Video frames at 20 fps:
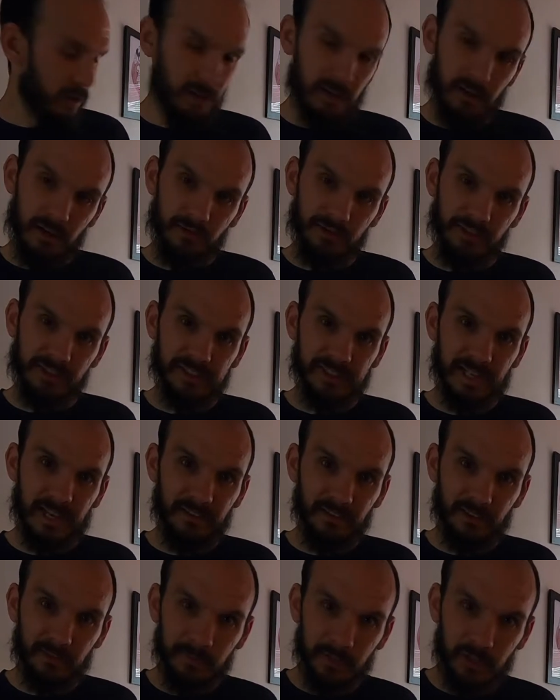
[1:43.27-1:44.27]
Oven is out
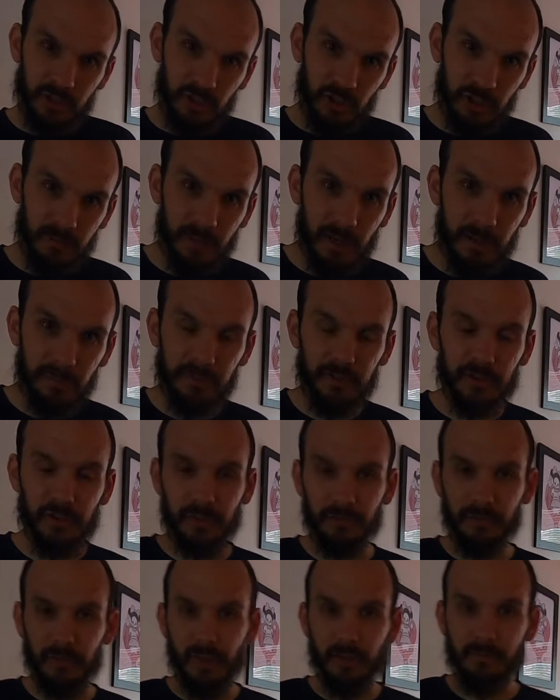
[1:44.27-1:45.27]
of commission at the moment,
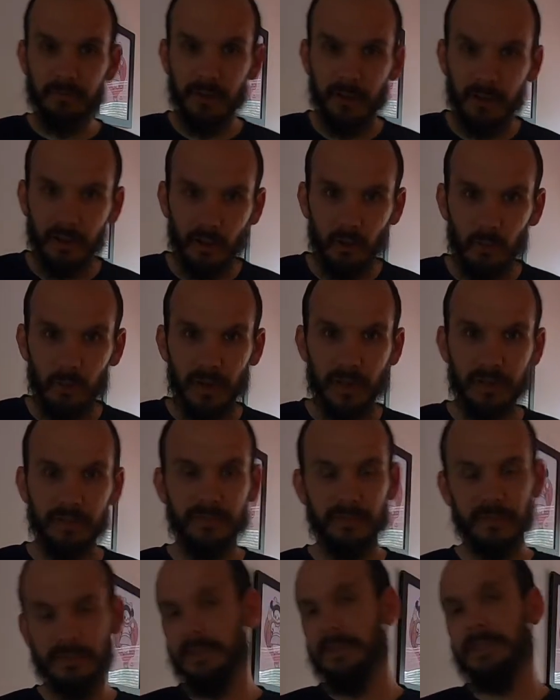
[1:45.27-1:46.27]
so I'm going
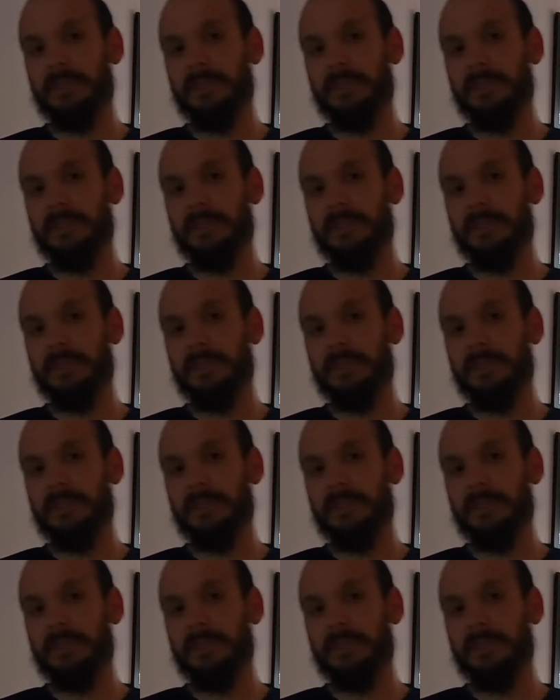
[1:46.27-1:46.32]
microwave.